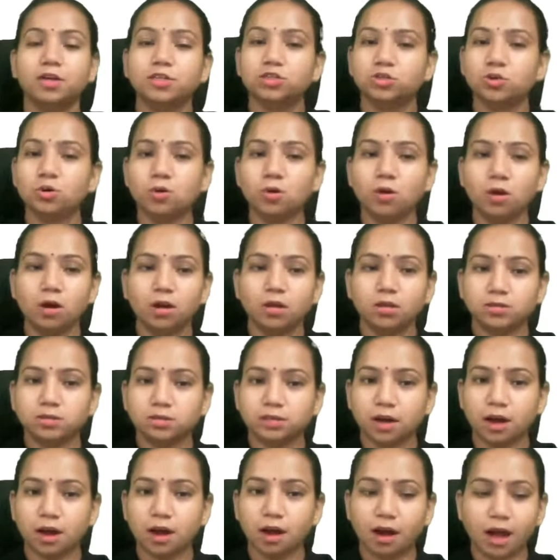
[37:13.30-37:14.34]
So
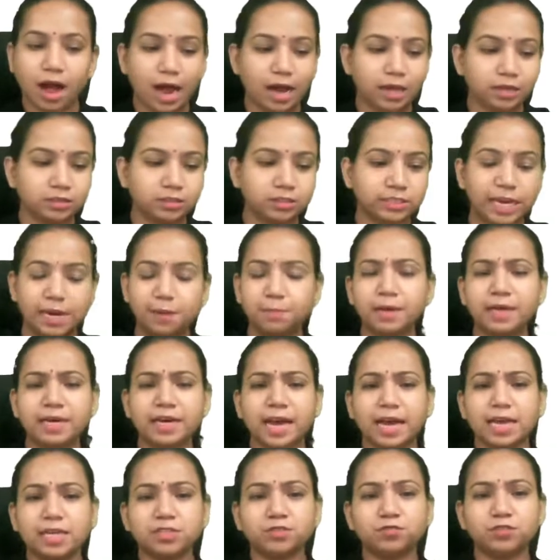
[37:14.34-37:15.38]
tell me,
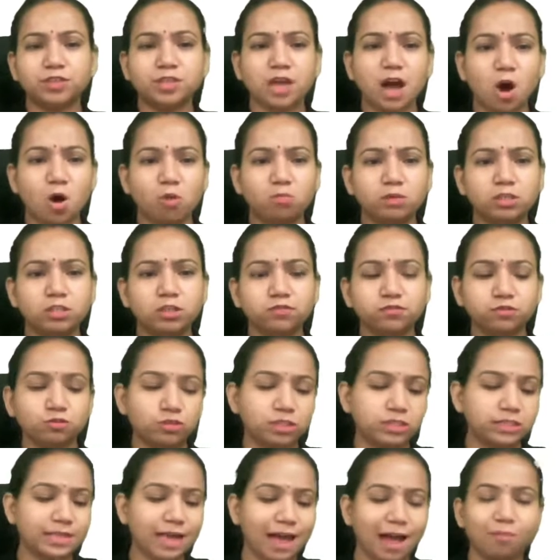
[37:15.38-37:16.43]
guys, with how many of you
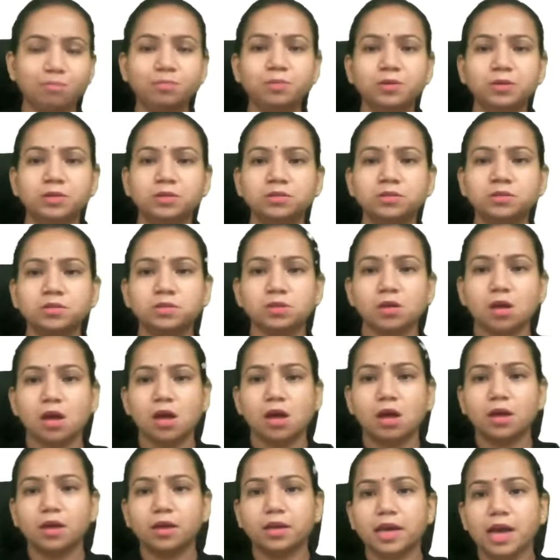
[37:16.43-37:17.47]
this happens?
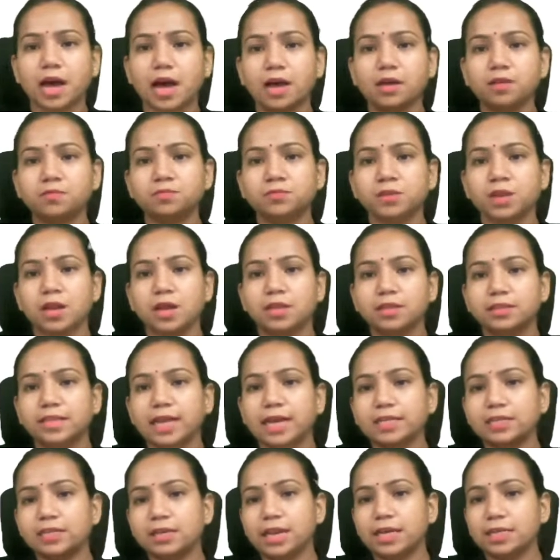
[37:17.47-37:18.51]
Yeah,
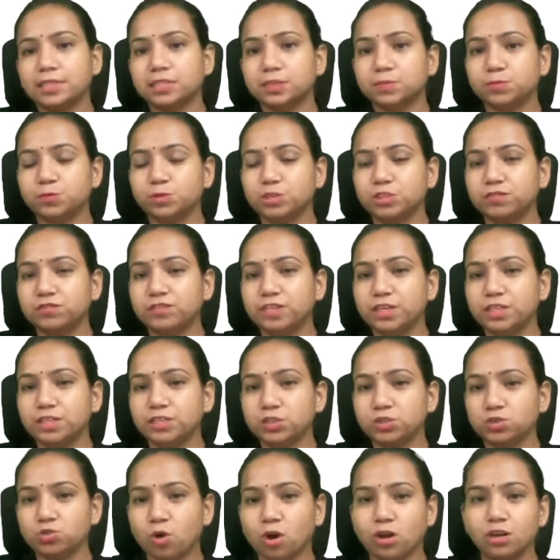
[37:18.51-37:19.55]
that like suppose if there is a
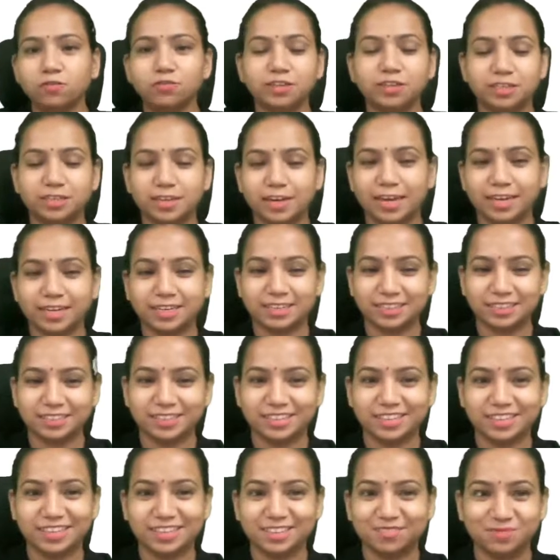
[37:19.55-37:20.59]
solvent, like
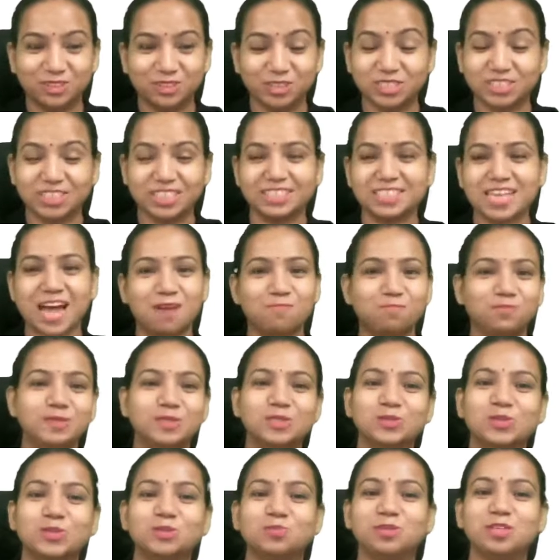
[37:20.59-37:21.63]
because this
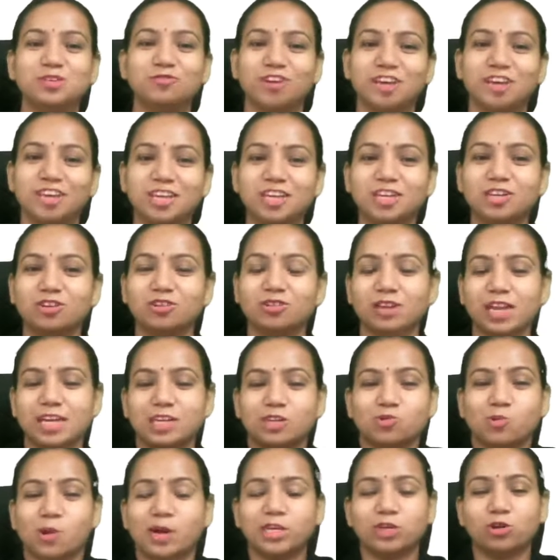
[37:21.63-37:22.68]
happens with me very
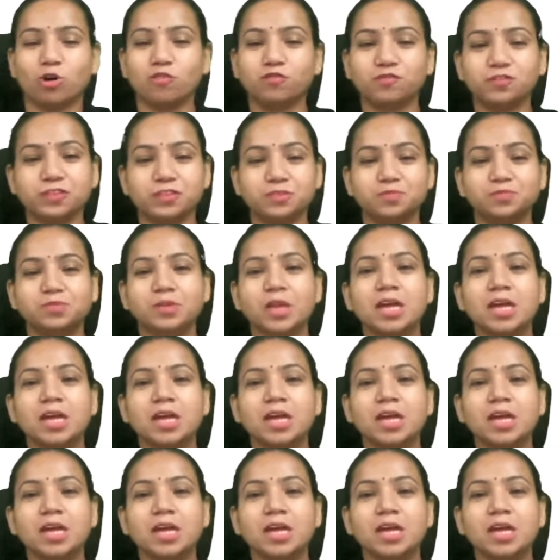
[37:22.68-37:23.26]
like quite often.